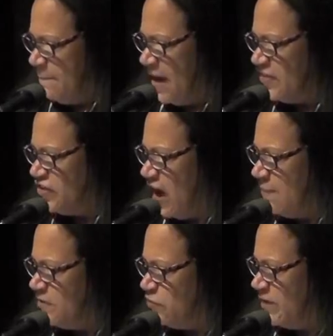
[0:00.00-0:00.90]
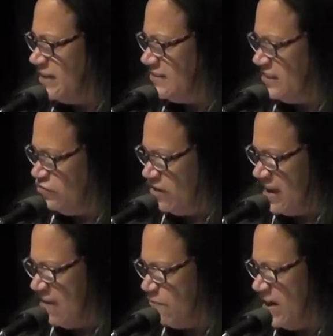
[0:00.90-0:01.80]
By the time the 20th century
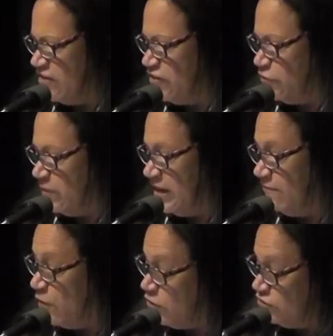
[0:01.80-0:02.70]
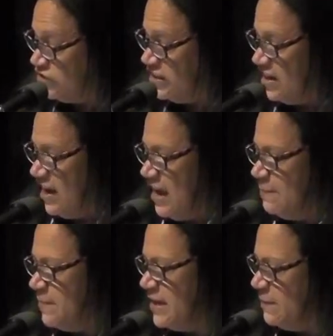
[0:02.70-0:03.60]
gave way to the 21st,
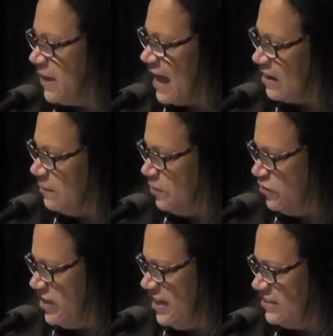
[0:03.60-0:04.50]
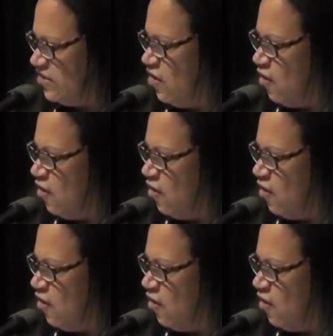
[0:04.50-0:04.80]
in many black communities,